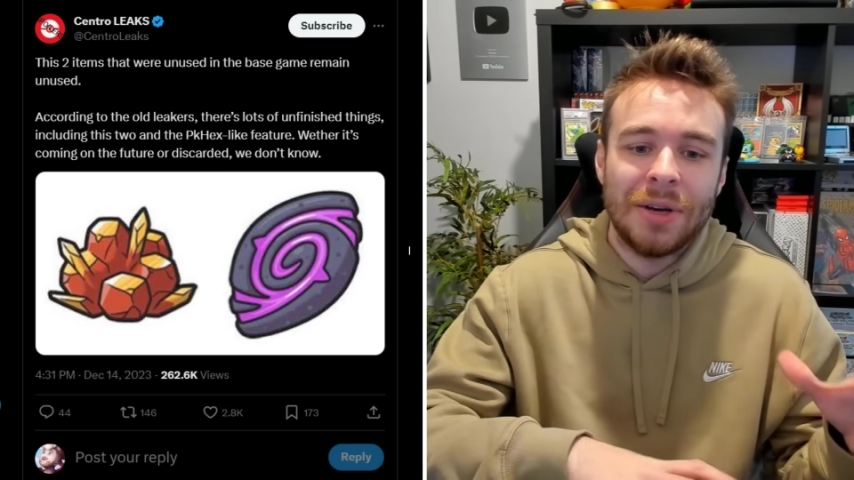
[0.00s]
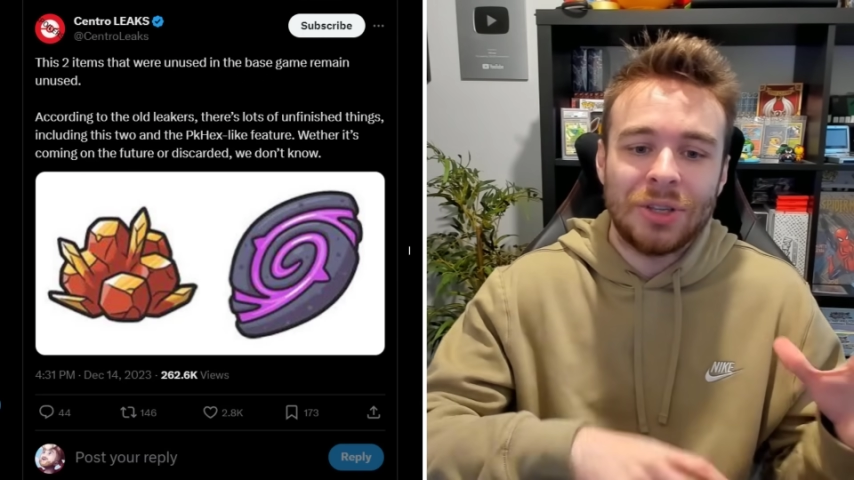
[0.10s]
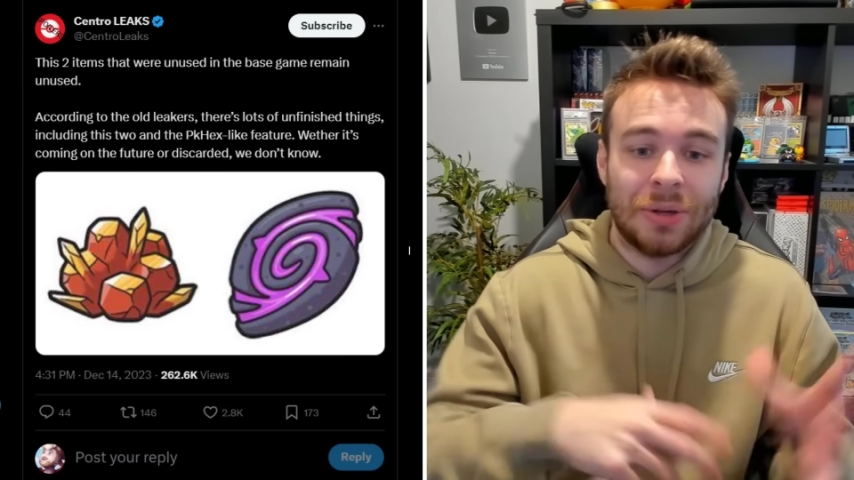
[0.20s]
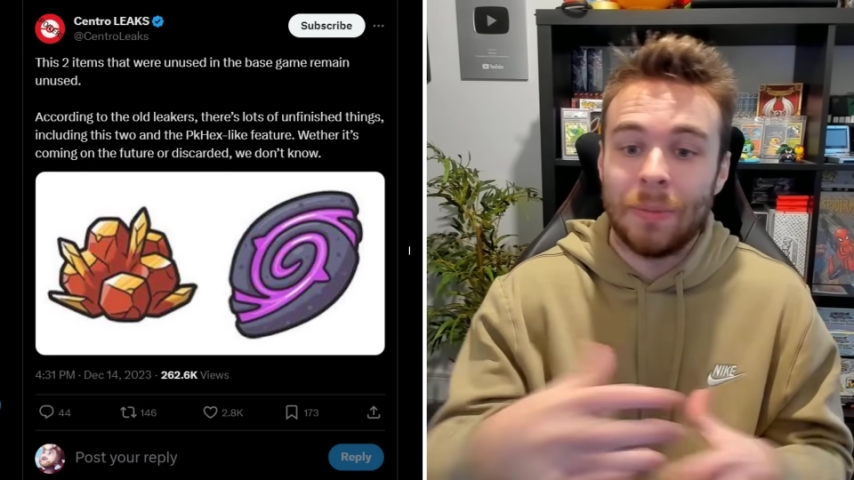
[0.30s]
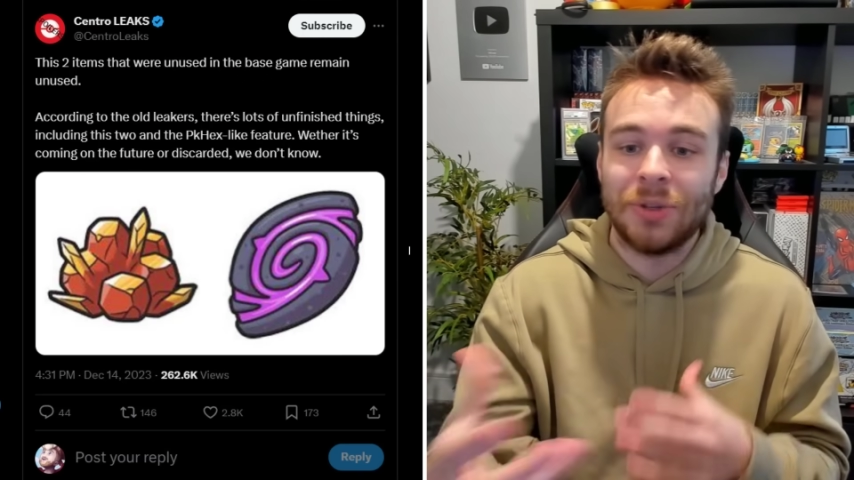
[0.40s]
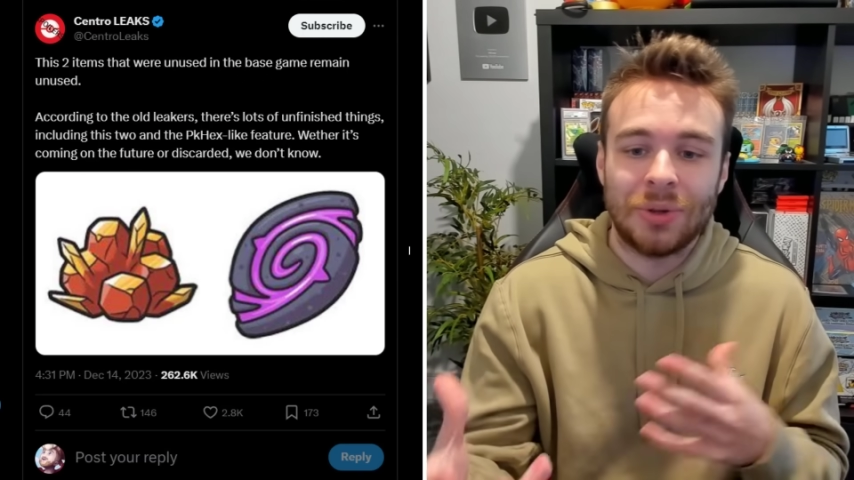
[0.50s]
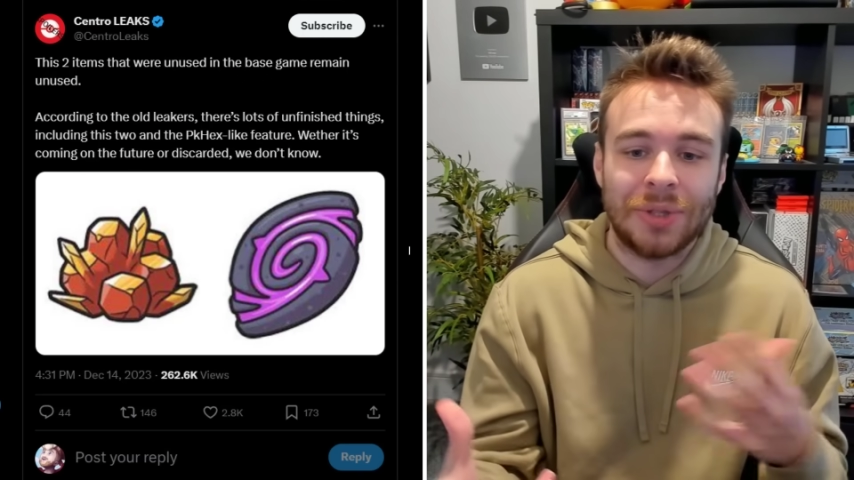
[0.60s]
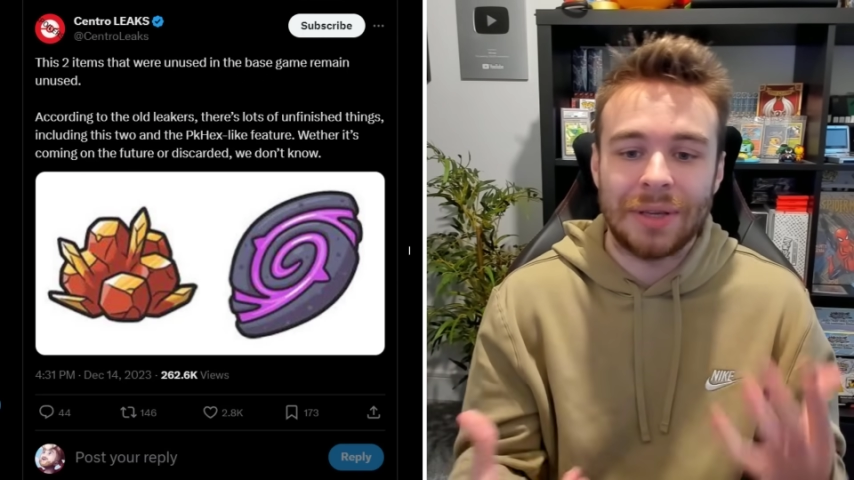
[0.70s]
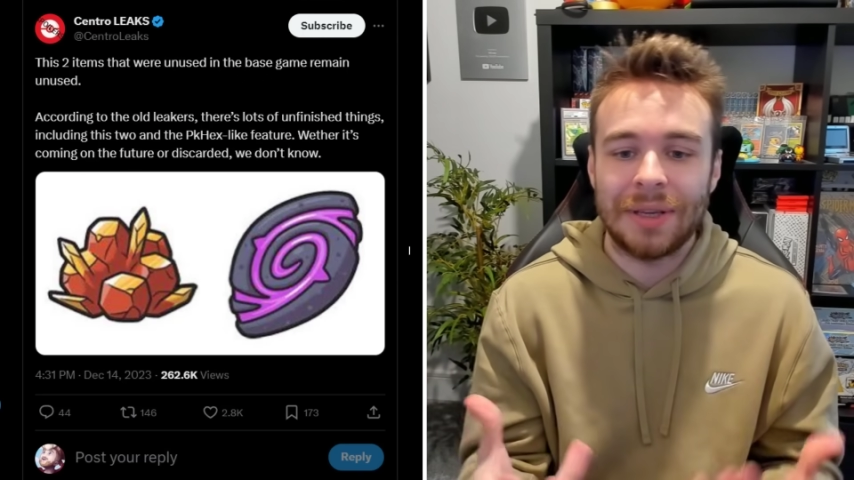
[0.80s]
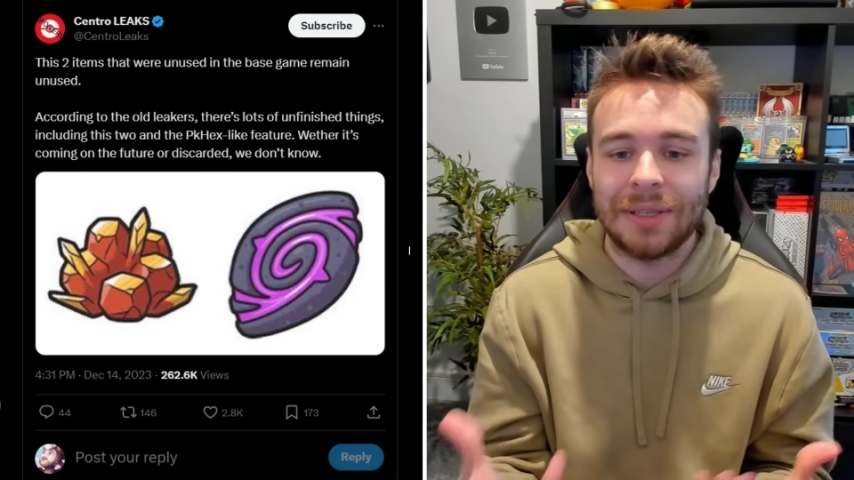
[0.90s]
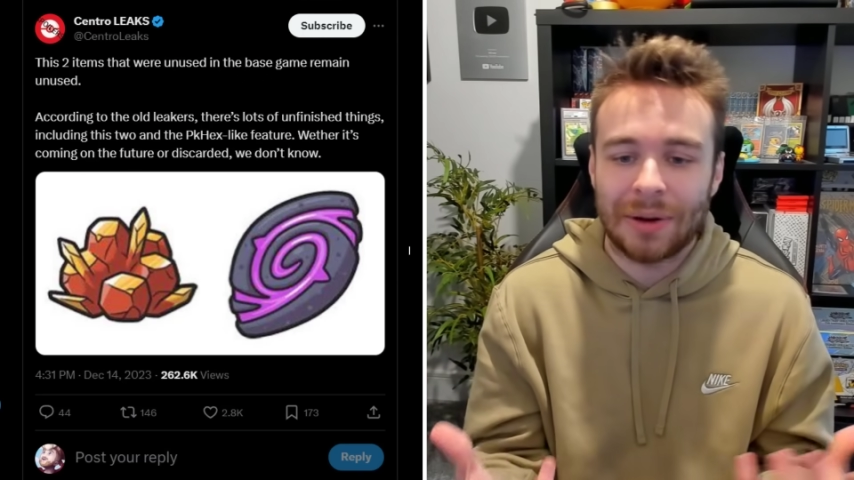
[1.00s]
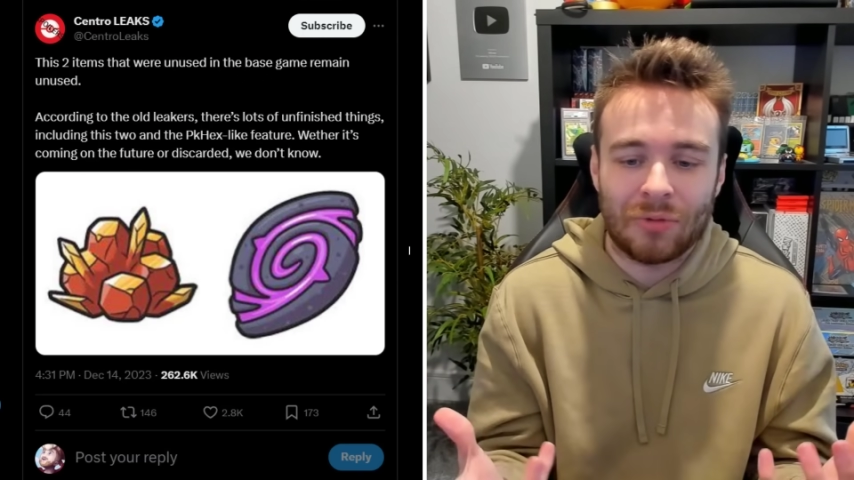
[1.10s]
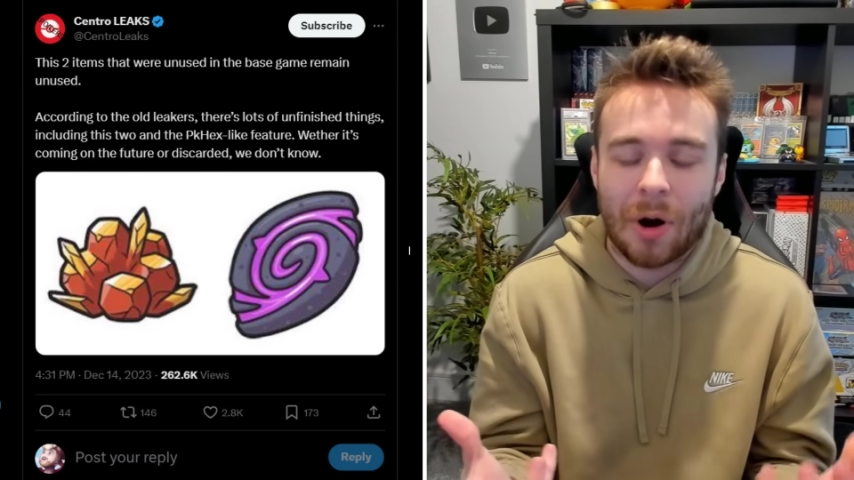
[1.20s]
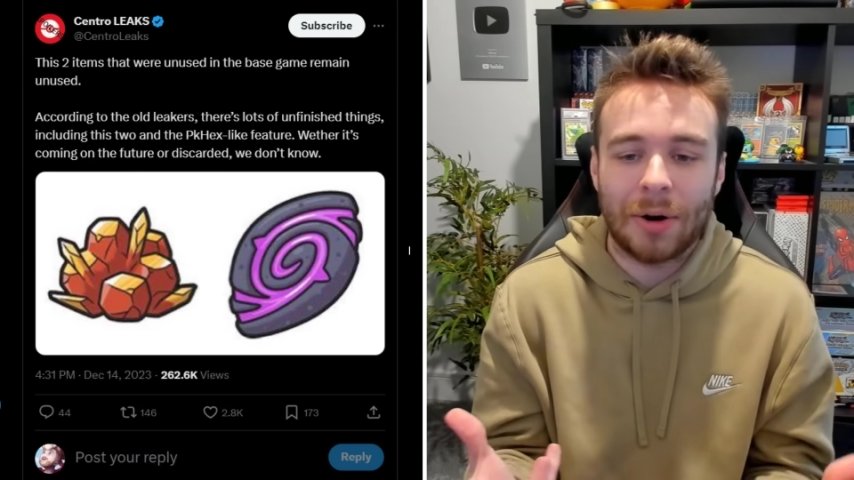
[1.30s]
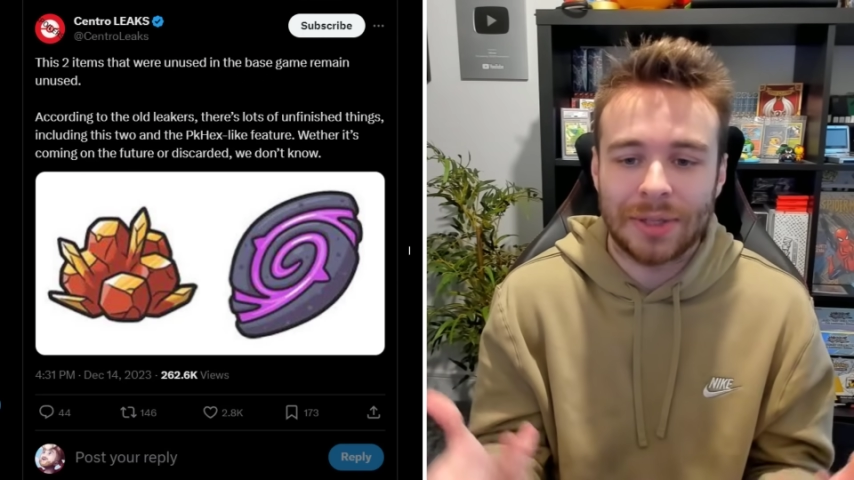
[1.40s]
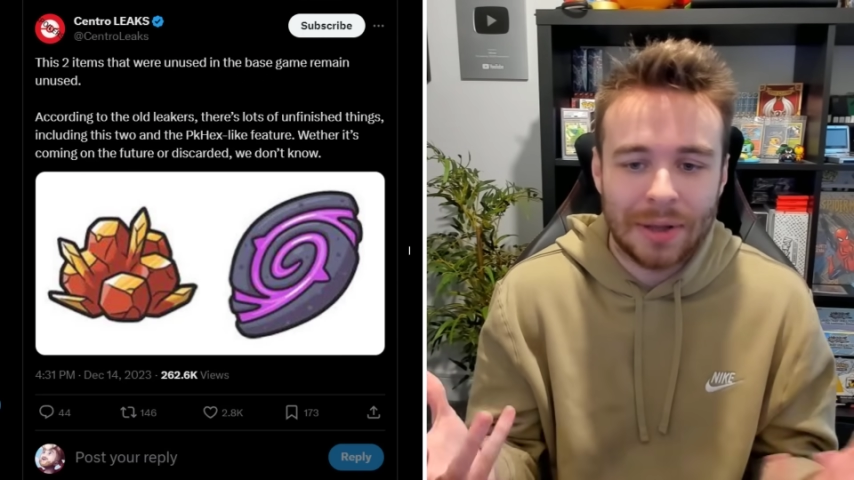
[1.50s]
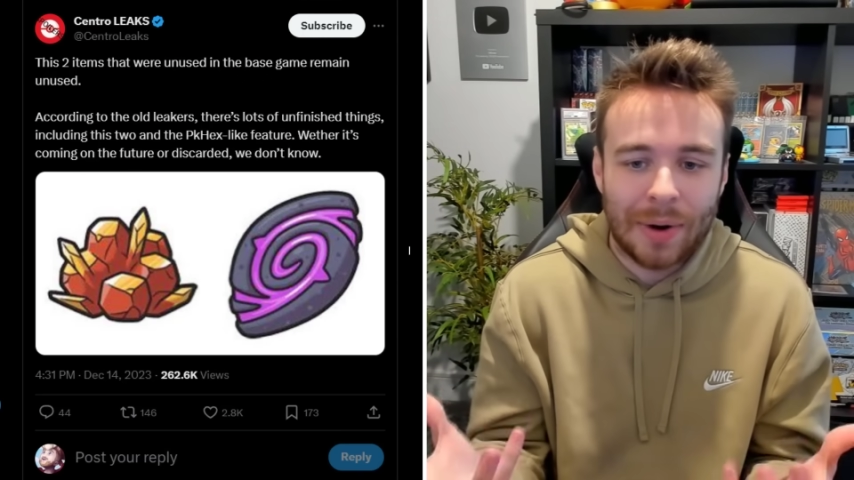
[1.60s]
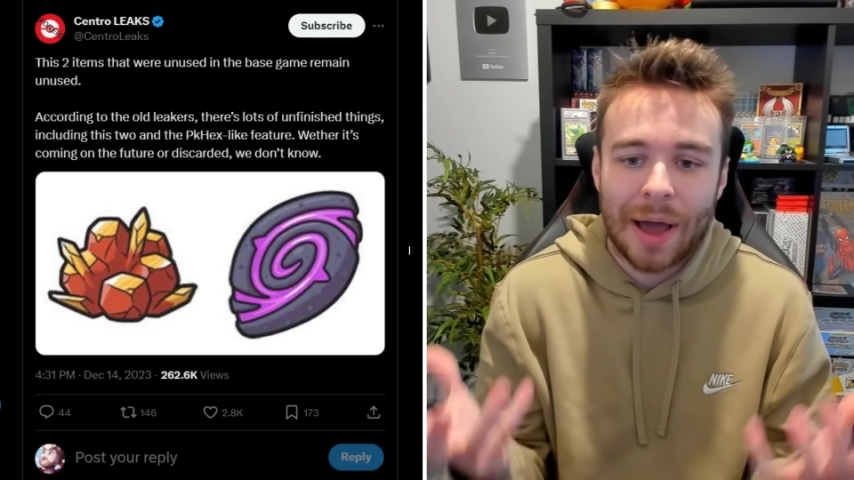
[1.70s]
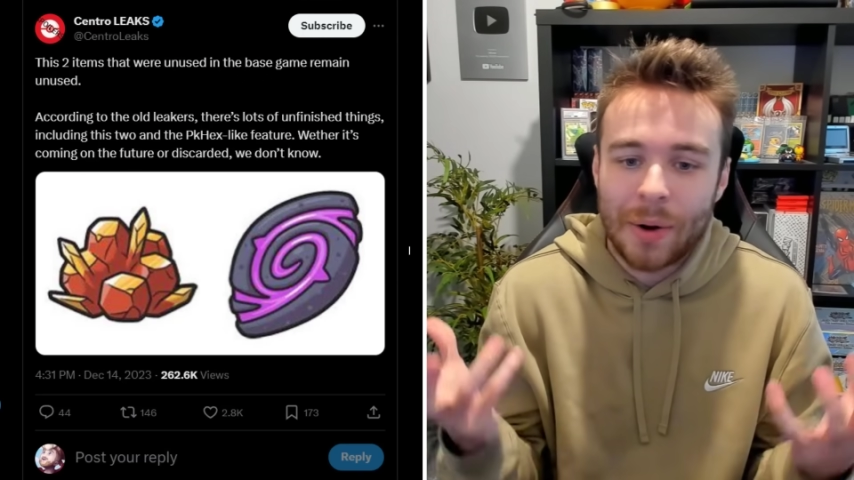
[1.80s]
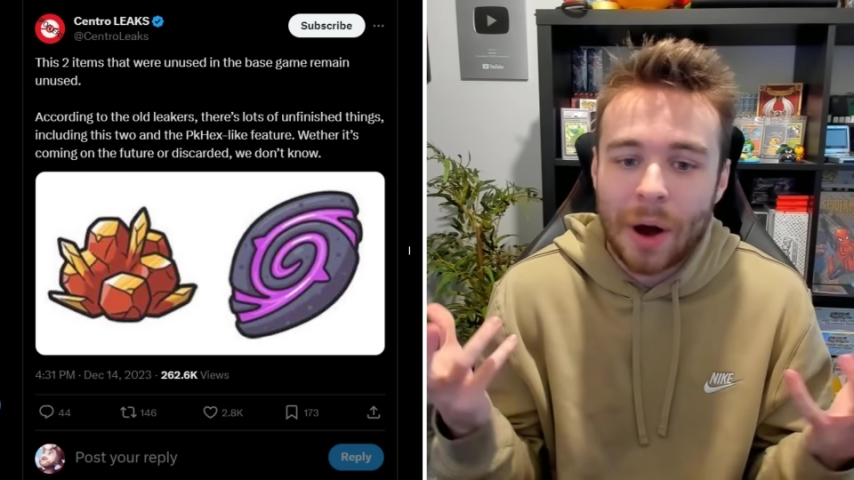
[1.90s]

someone was using these rocks and they were like,